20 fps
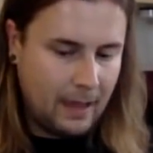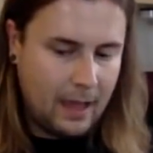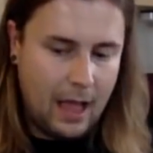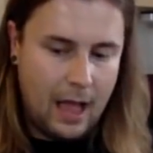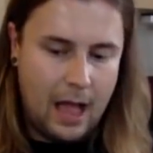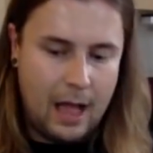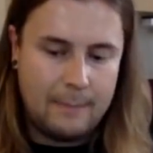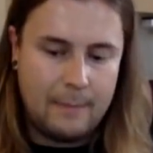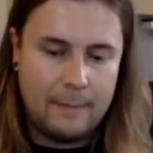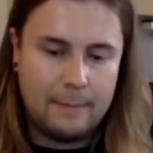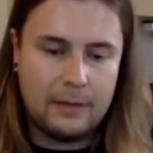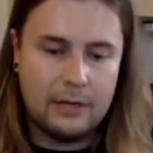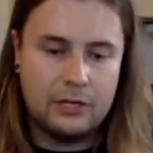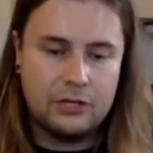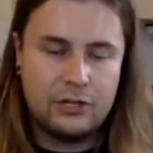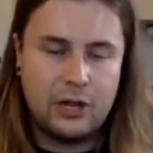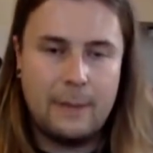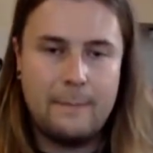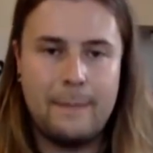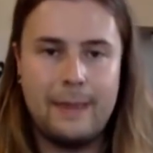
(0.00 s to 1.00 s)
I'm going to
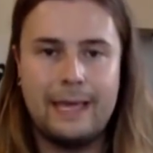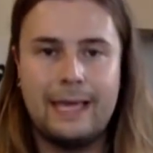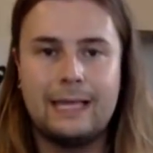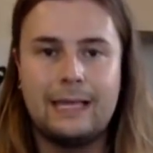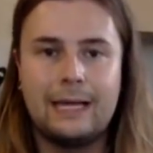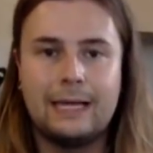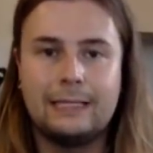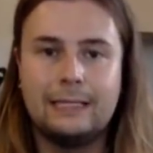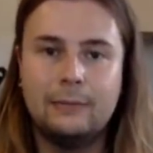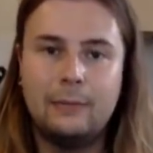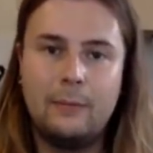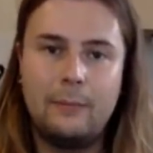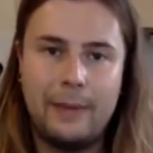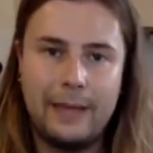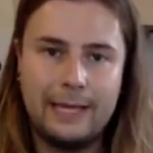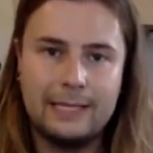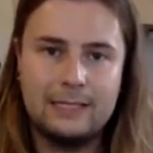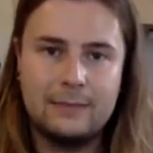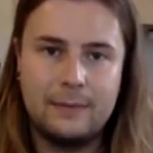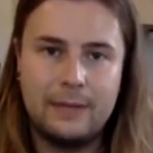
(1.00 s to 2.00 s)
try and make it like a little bit
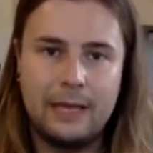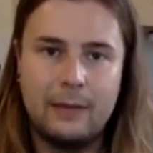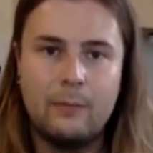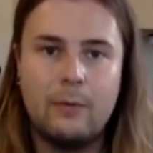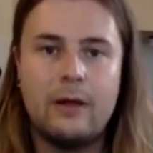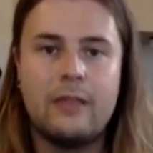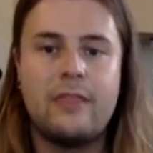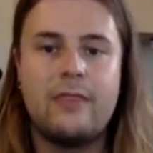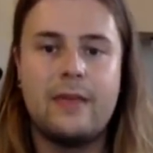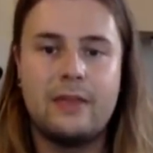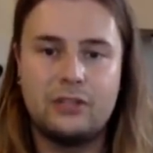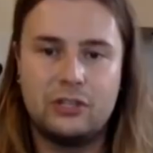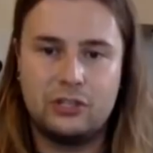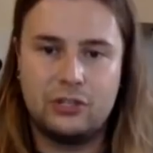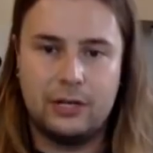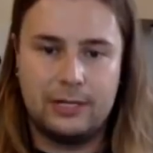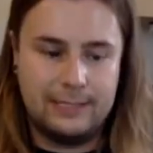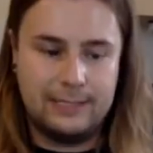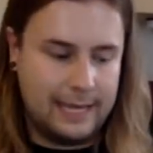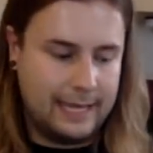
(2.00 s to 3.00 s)
bigger to begin with and then just
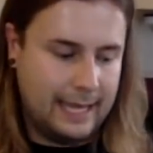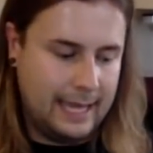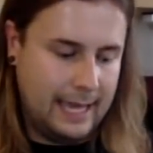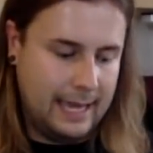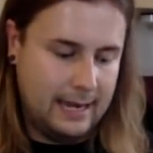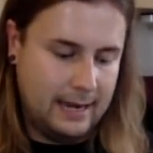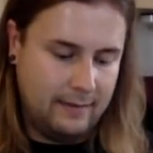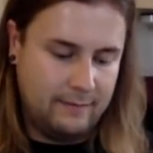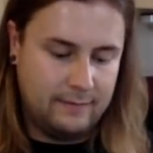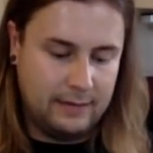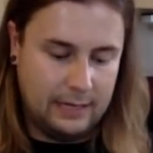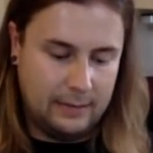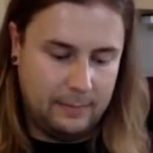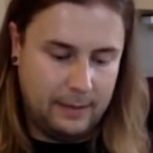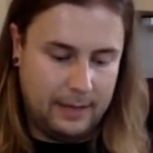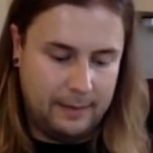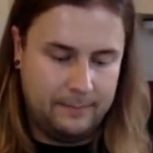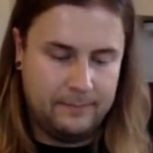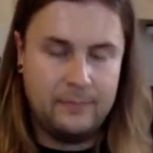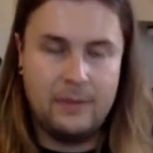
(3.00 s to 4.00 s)
try and take it in if need
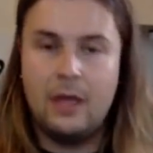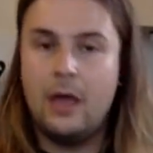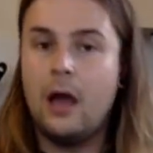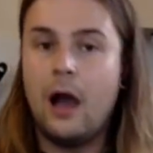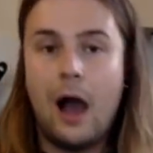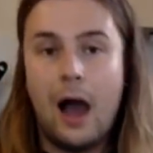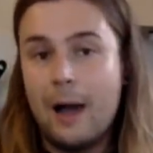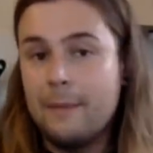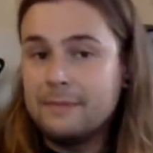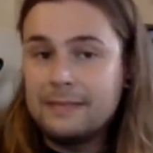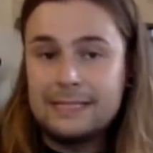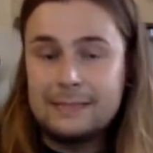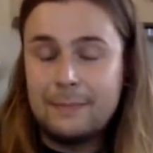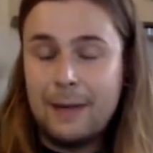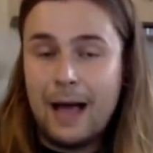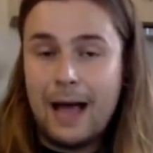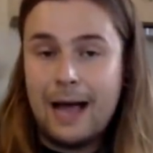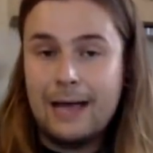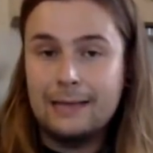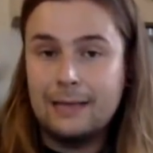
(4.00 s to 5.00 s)
be. I'm
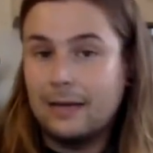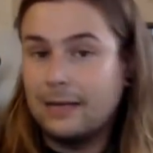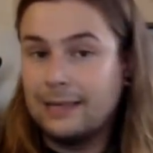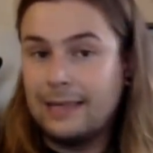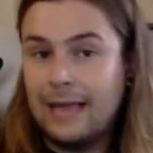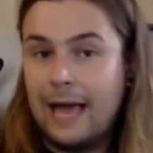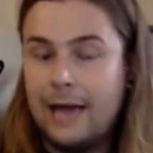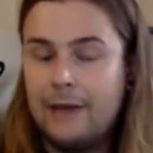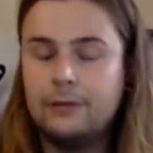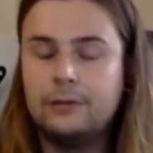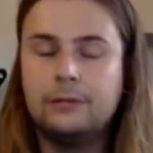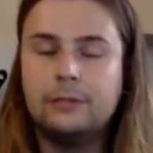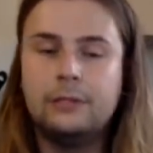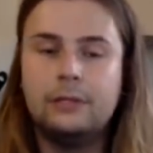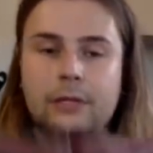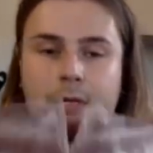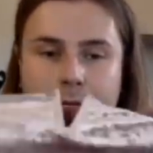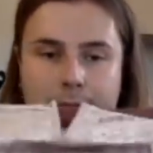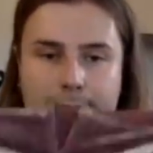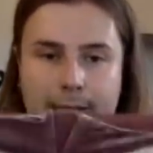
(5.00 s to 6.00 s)
smart like that.
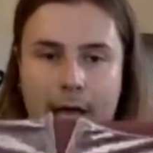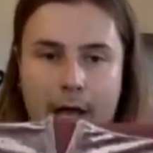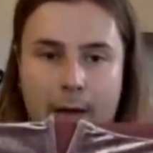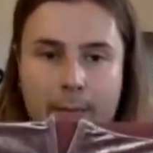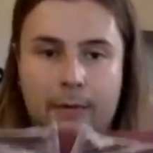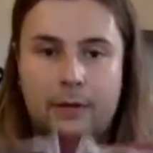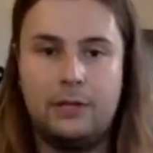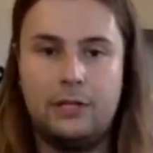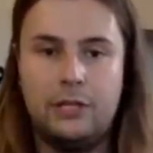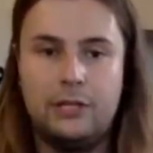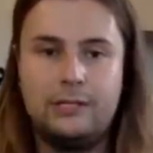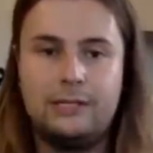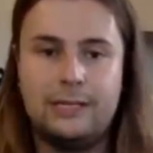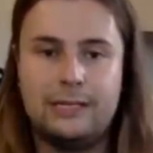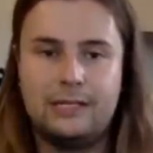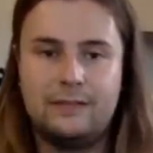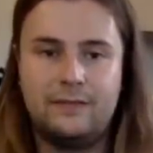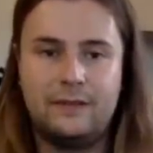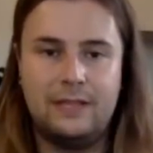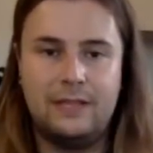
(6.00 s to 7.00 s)
So I'm going to use
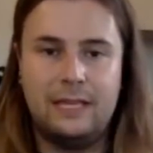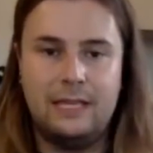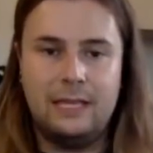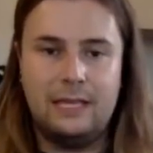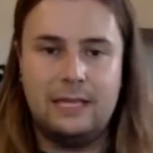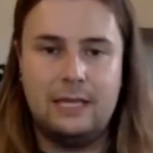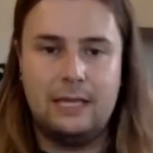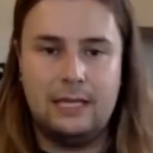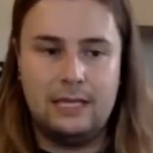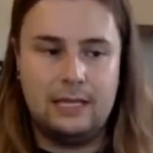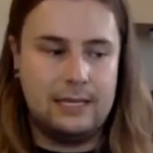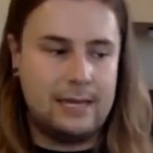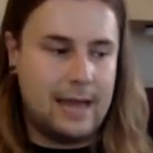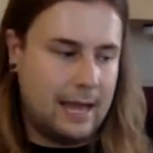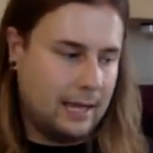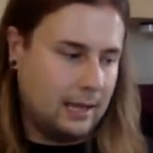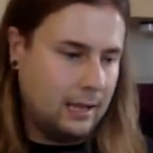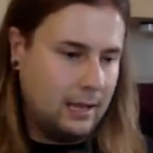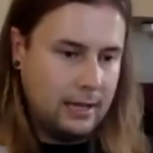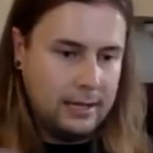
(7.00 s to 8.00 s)
this for the
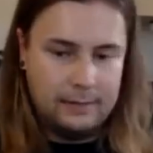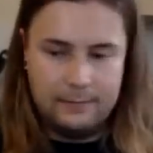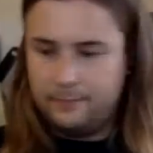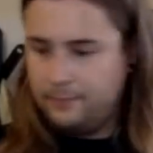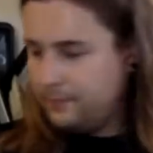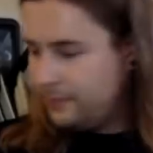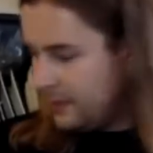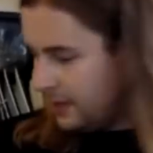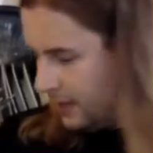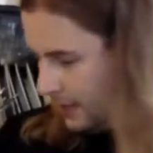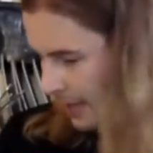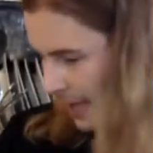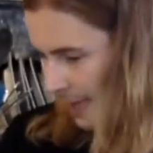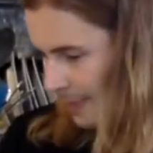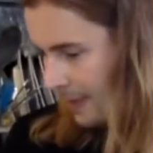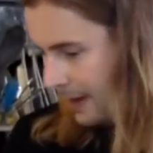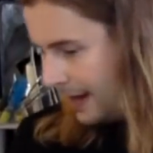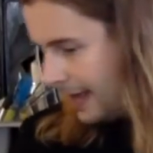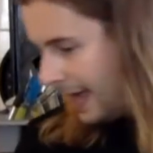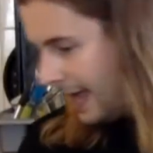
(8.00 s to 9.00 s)
neckline. And
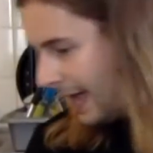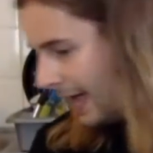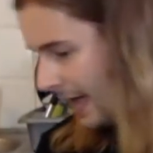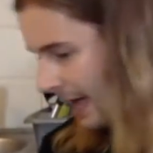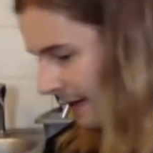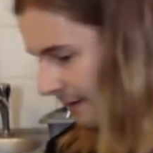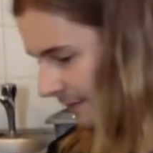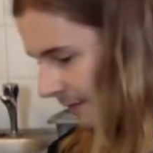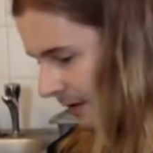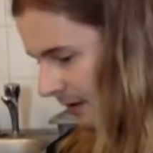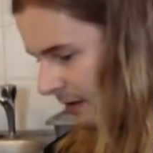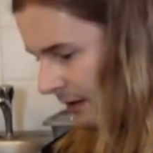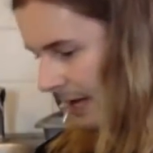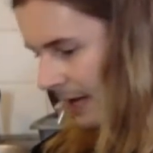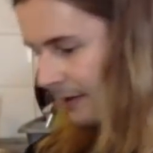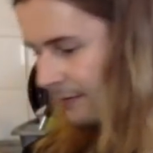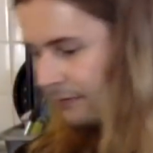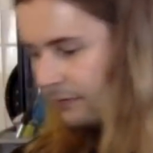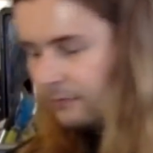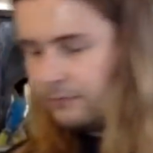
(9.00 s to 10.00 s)
then I have
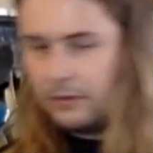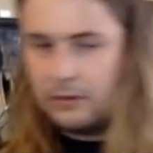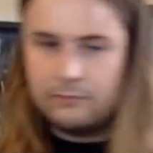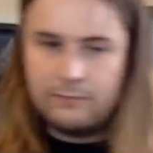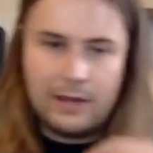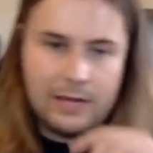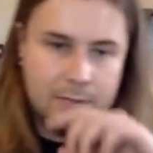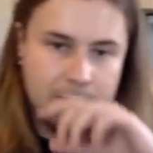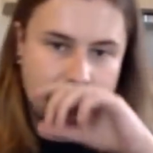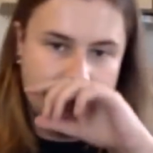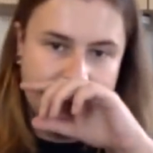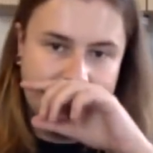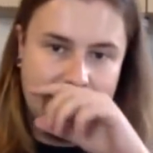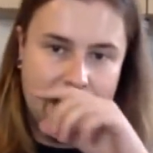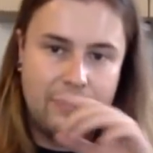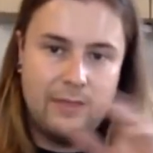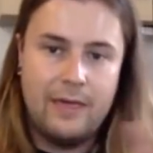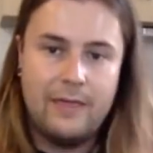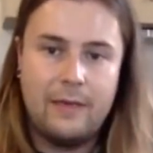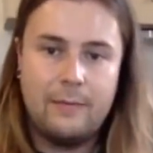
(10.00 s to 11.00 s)
a red one
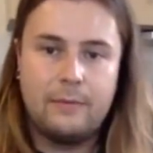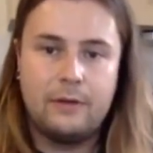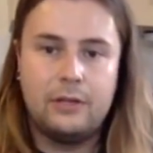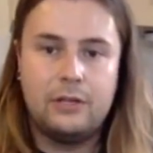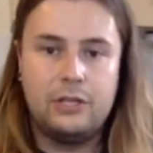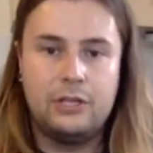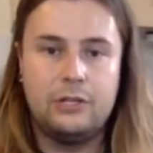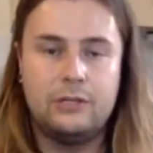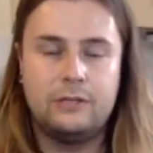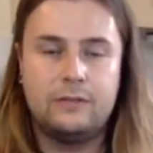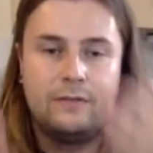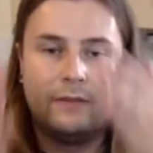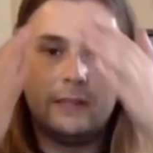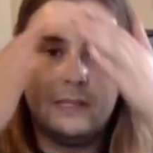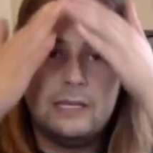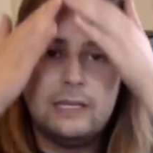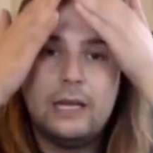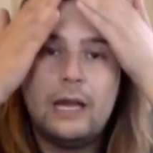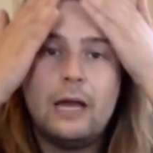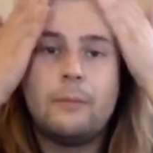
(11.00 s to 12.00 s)
down there that I'm going to use for
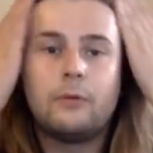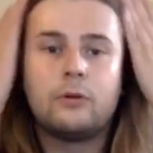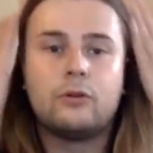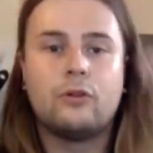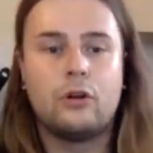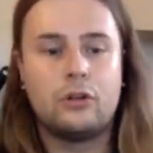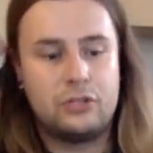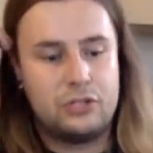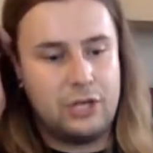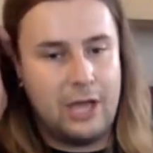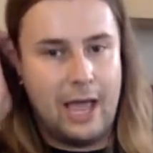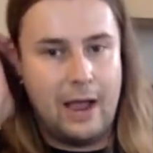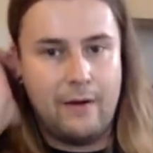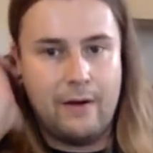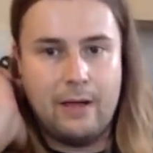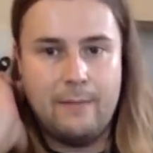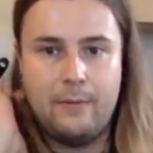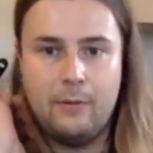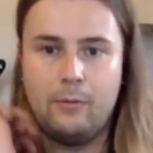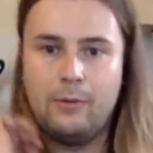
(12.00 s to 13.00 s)
the crotch
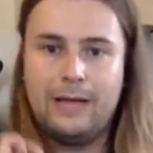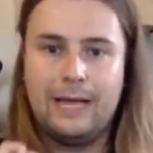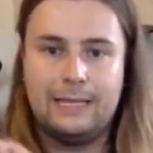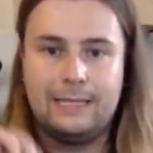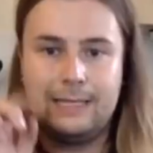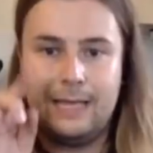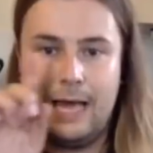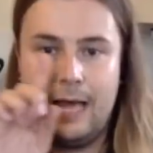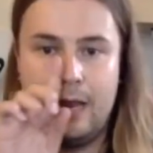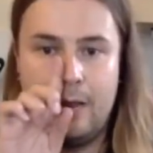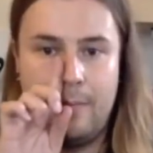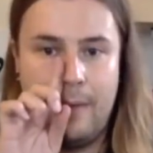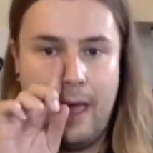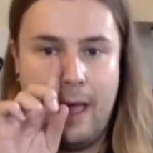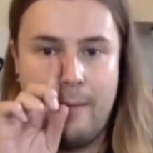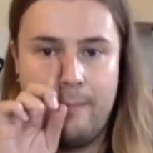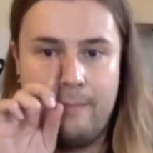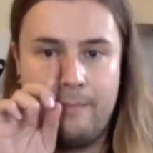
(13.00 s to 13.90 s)
area, but we'll get to that in a bit.